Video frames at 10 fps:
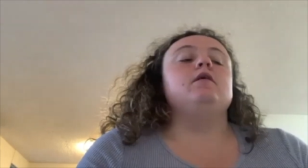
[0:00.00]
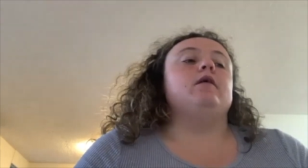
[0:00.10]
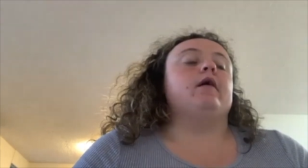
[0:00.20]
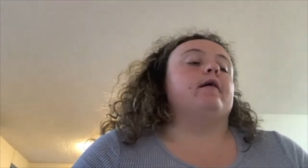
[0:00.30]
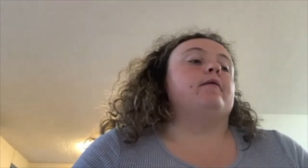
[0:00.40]

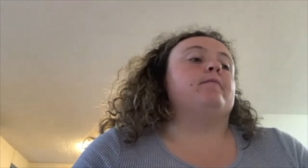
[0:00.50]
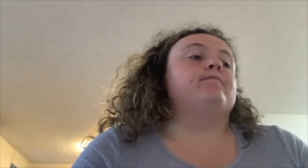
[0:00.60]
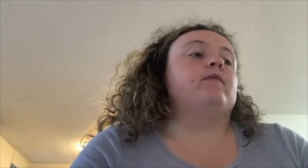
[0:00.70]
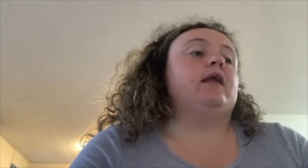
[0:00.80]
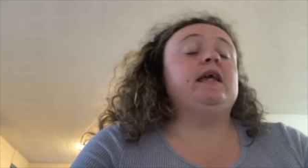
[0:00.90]
And
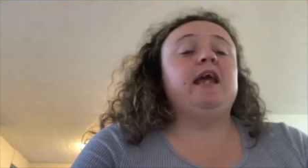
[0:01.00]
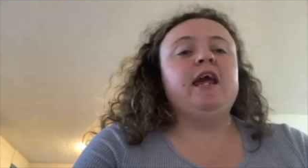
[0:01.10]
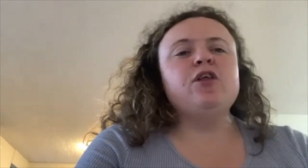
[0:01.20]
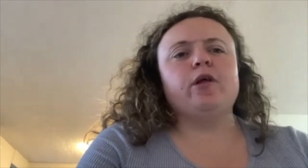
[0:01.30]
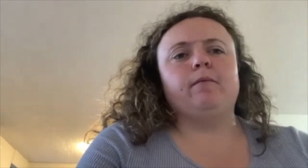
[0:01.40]

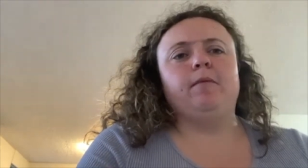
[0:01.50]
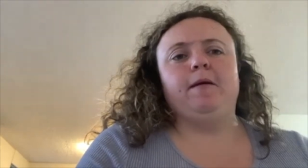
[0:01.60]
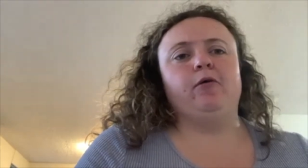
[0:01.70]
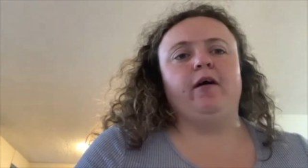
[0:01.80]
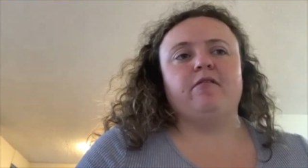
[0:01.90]
engaging
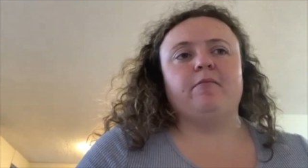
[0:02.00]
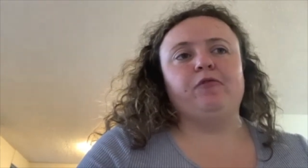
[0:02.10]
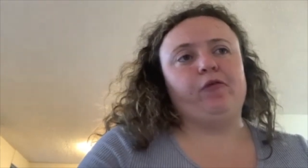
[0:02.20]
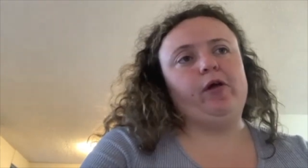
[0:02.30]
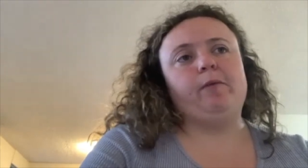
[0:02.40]
people has
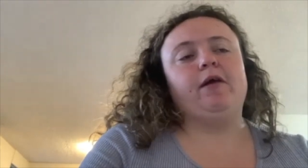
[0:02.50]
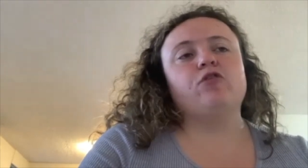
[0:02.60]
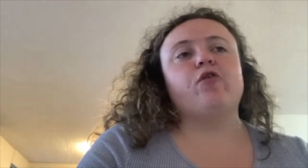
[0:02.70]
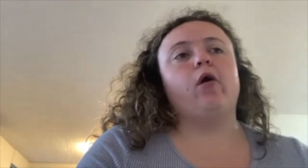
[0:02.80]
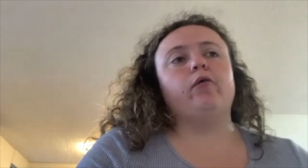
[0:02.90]
been really a
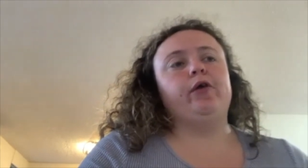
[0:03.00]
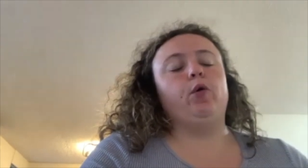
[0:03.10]
big struggle.